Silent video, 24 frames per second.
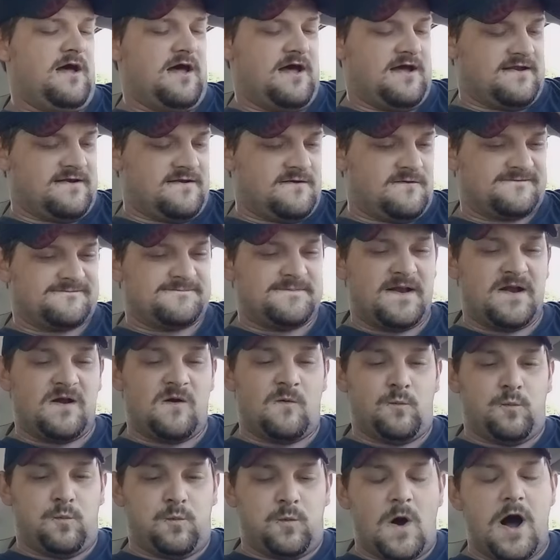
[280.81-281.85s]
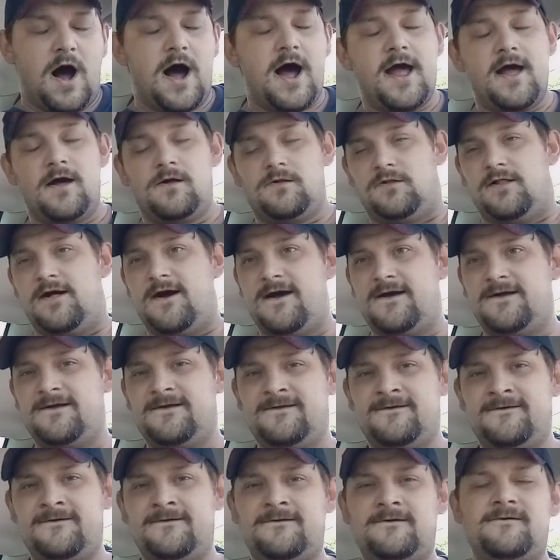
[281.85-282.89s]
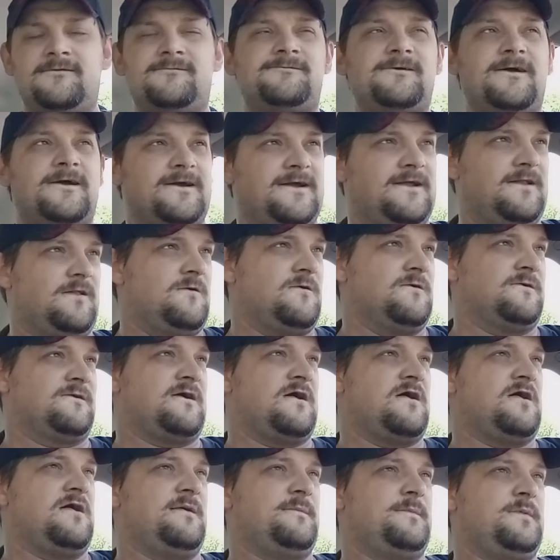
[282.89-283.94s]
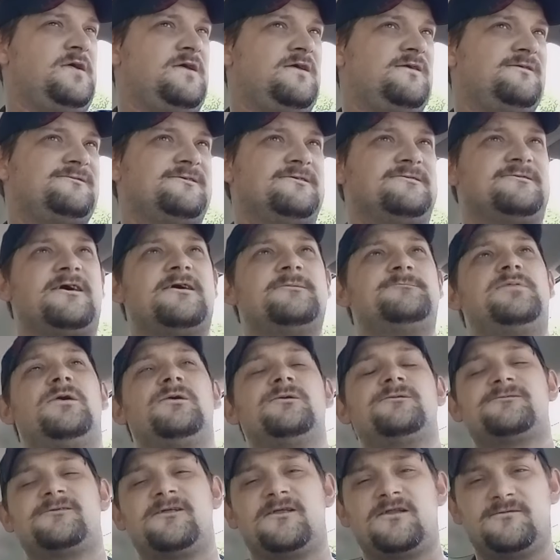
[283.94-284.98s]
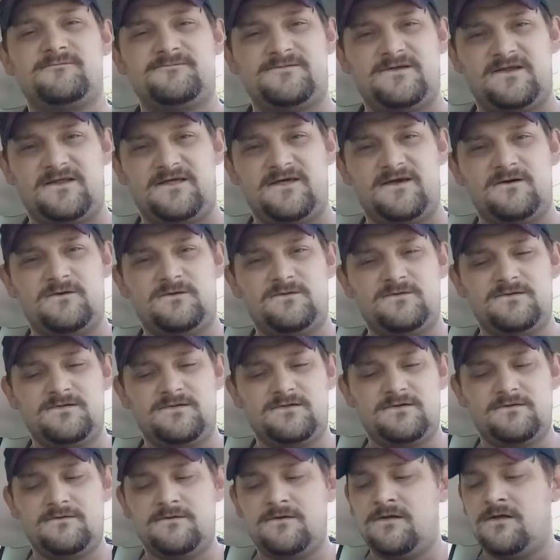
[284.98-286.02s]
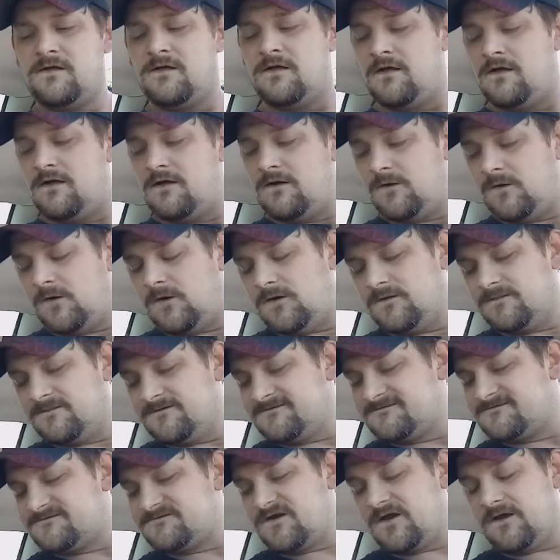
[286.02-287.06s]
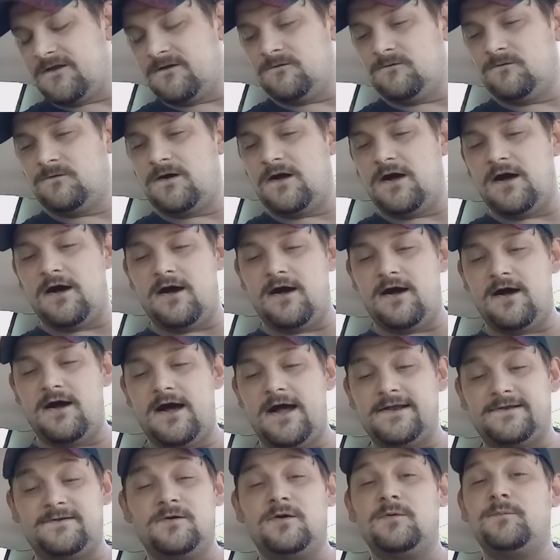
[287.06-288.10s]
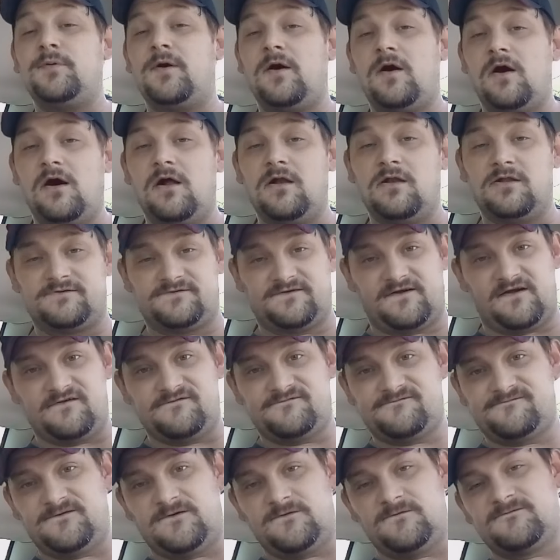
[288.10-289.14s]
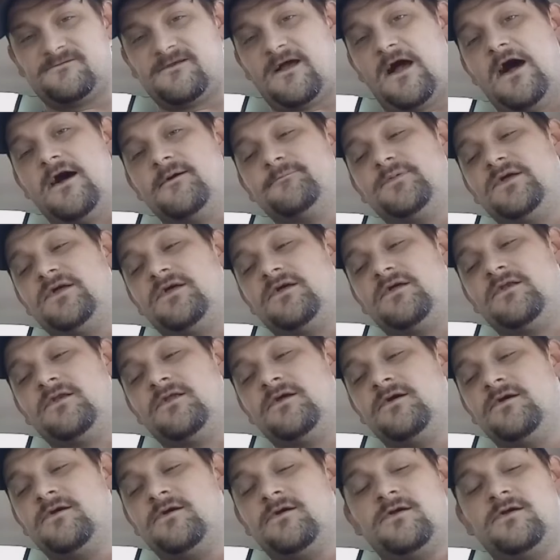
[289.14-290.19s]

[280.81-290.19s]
I know it's been a while, a very long time since I posted a video on this channel. I do apologize, folks. I've been